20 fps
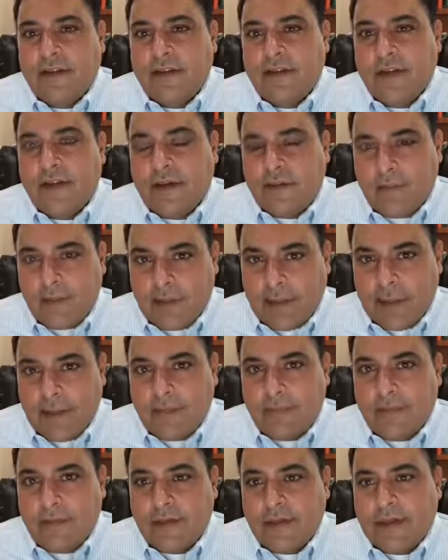Get a
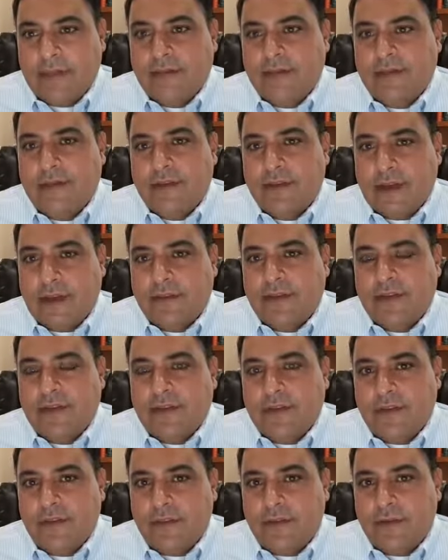reliable test. They
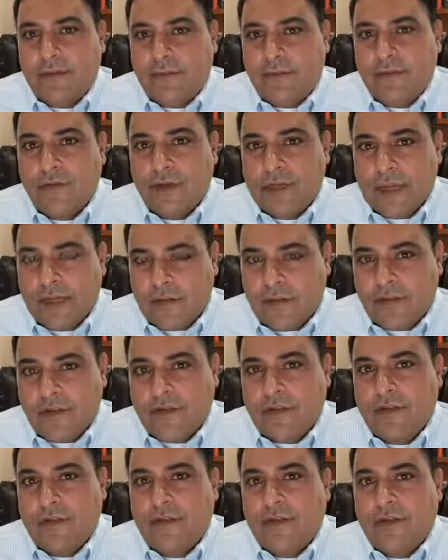actually use
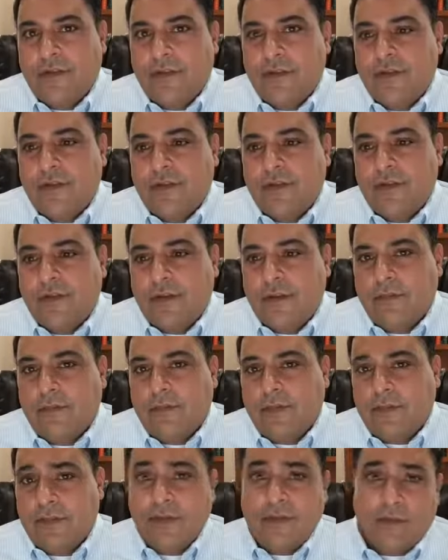reagents to measure a
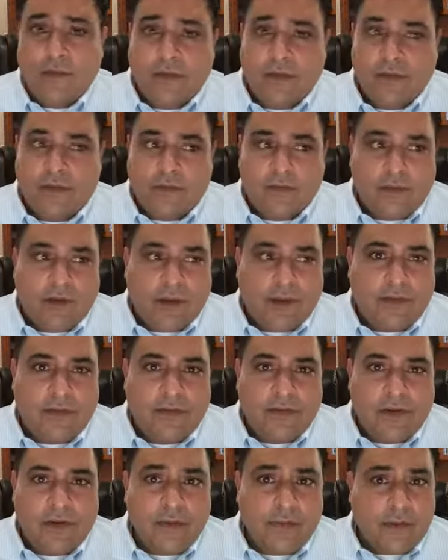chemical. That's the one I
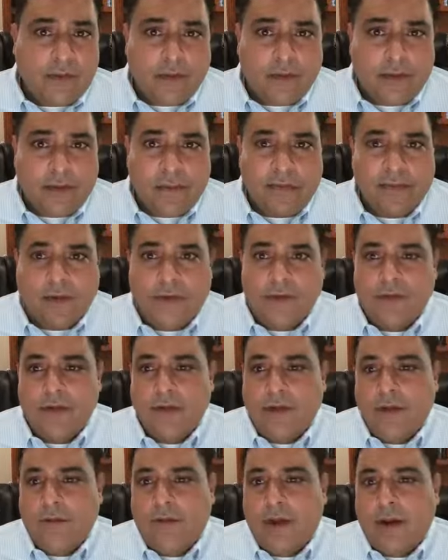use. There could be other labs that are
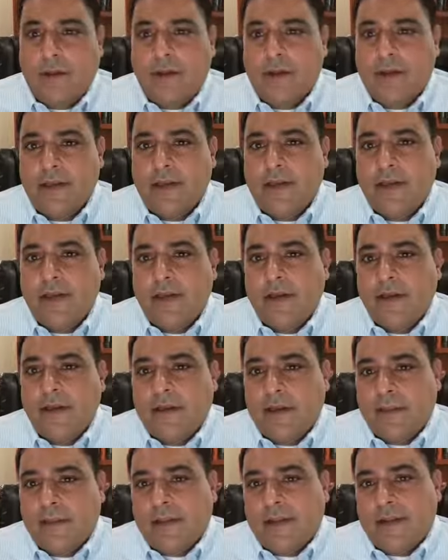doing it properly.
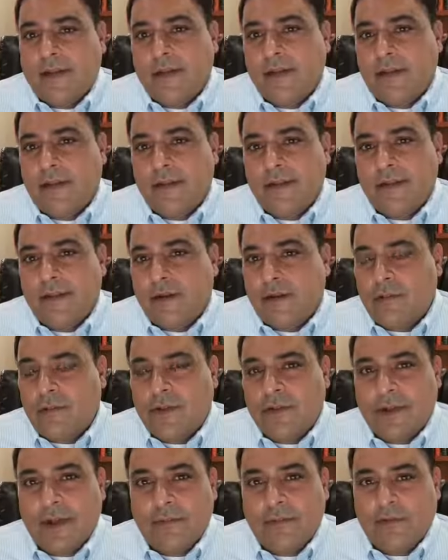But a lot of these
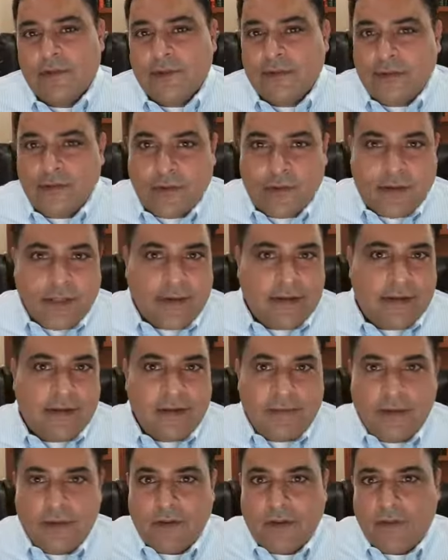hormone labs are just throwing that in
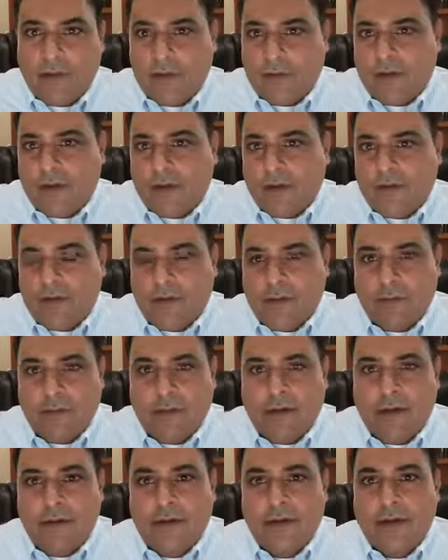to make their profiles look
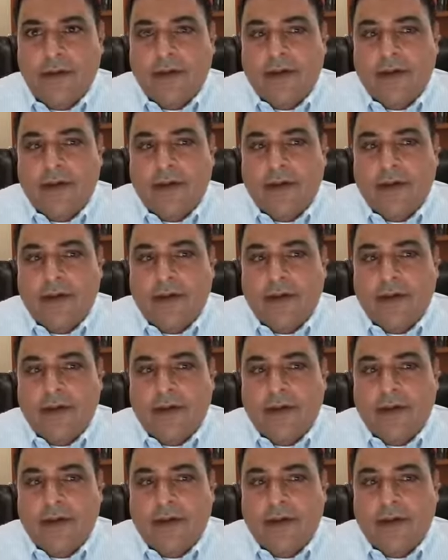better.